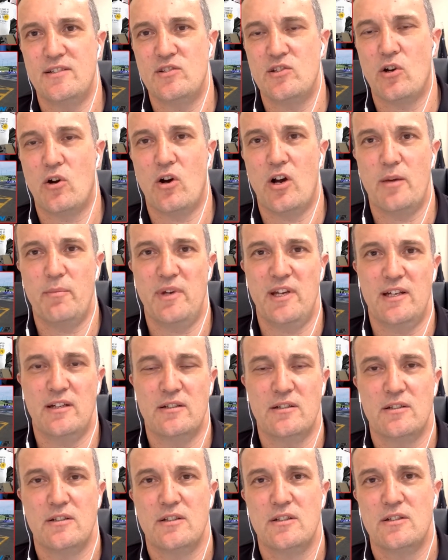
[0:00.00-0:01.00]

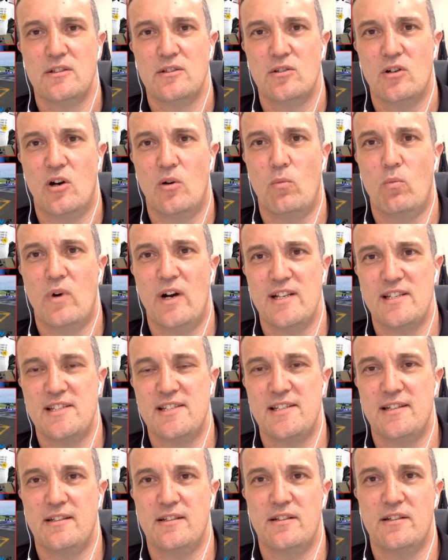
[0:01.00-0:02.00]
timing on one
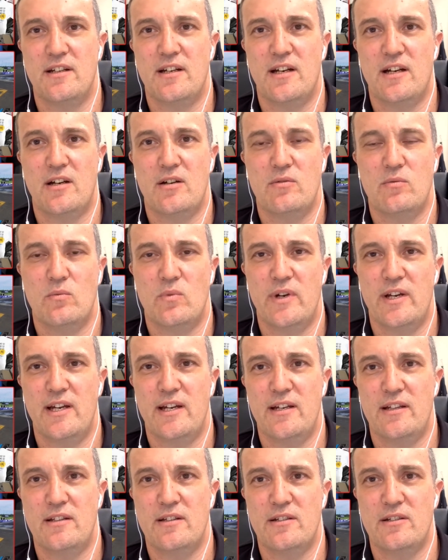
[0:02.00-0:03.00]
cylinder,
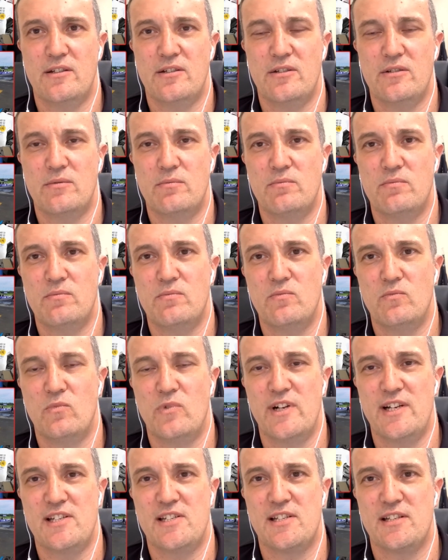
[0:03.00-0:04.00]
where the
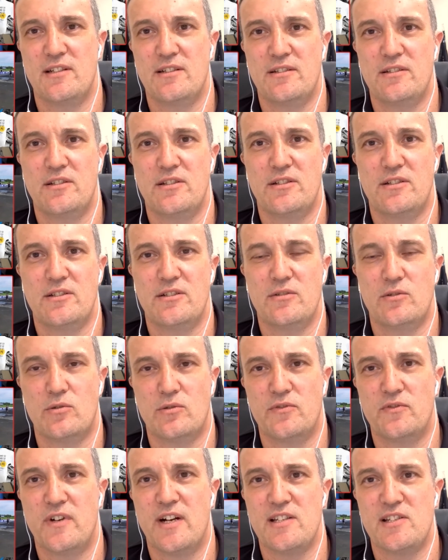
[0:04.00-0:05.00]
rear cylinder
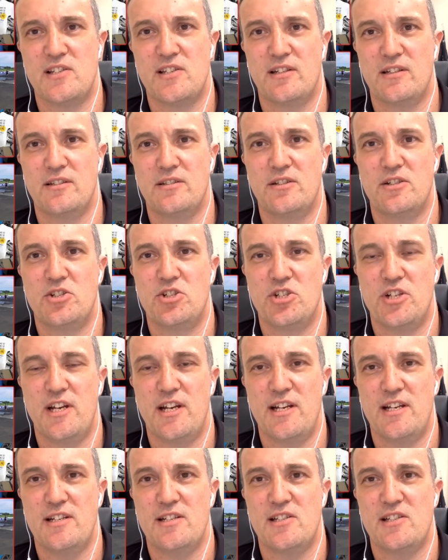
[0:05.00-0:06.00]
or front cylinder
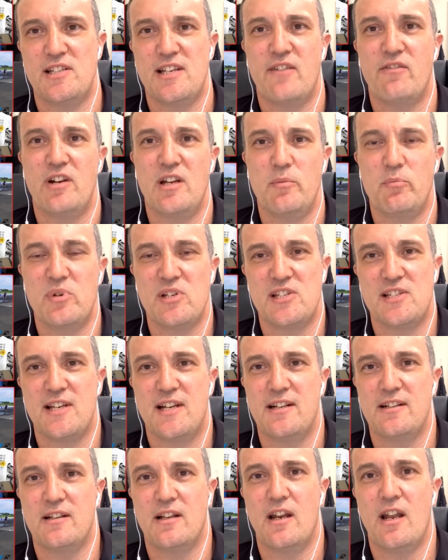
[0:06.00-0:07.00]
shares
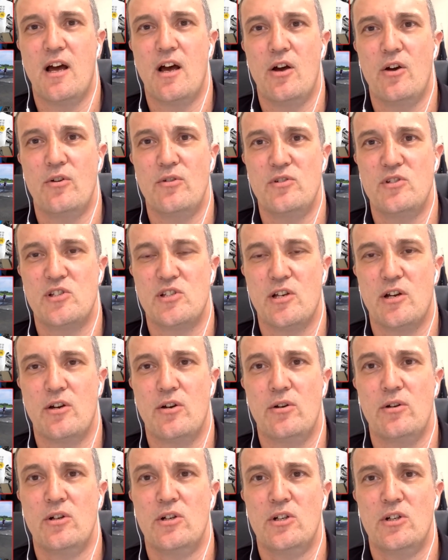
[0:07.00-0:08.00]
70% of the load.
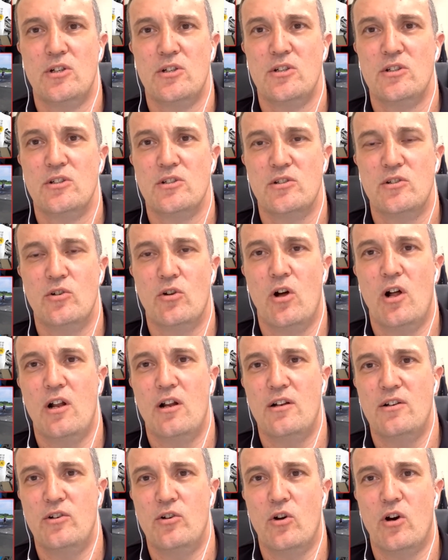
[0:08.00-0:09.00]
So
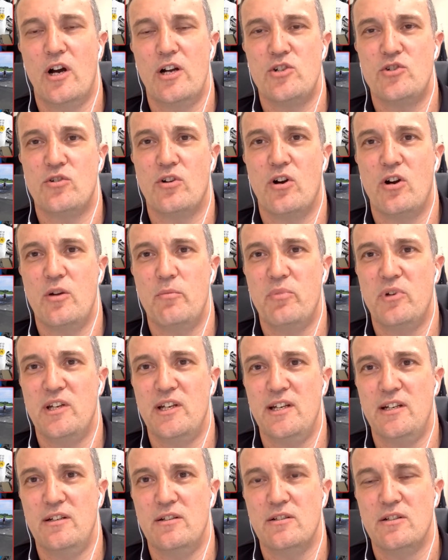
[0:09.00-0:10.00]
not Nitro
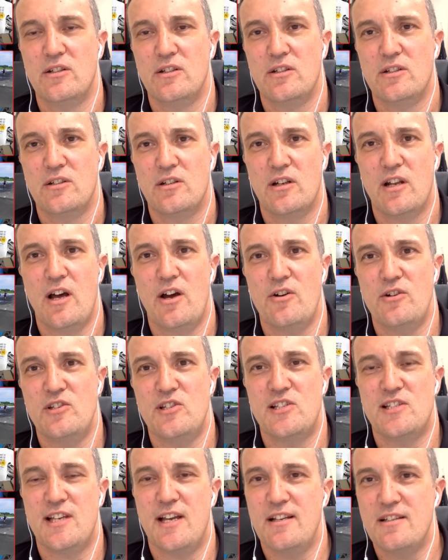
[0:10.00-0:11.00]
being
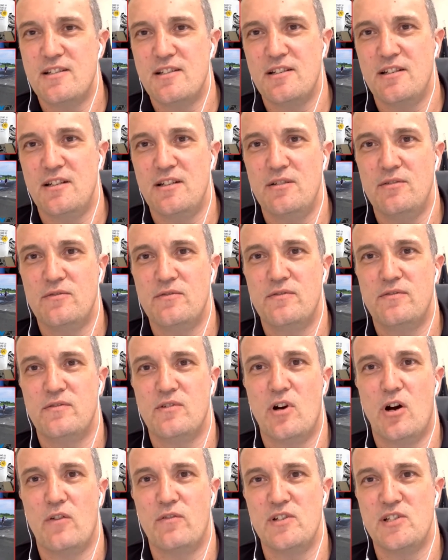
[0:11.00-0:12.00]
load sensitive,
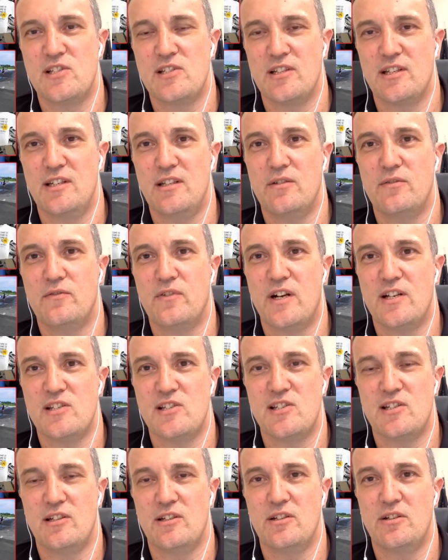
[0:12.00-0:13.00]
obviously the
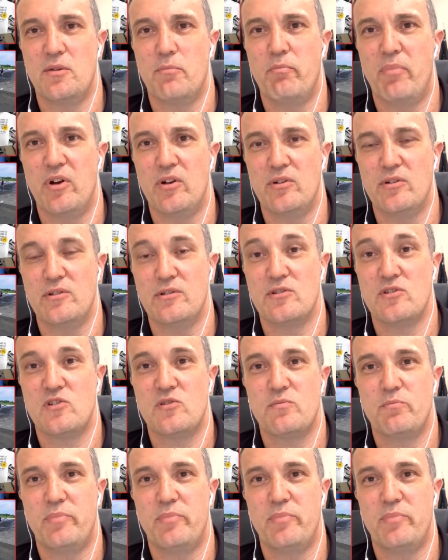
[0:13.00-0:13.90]
front cylinder burns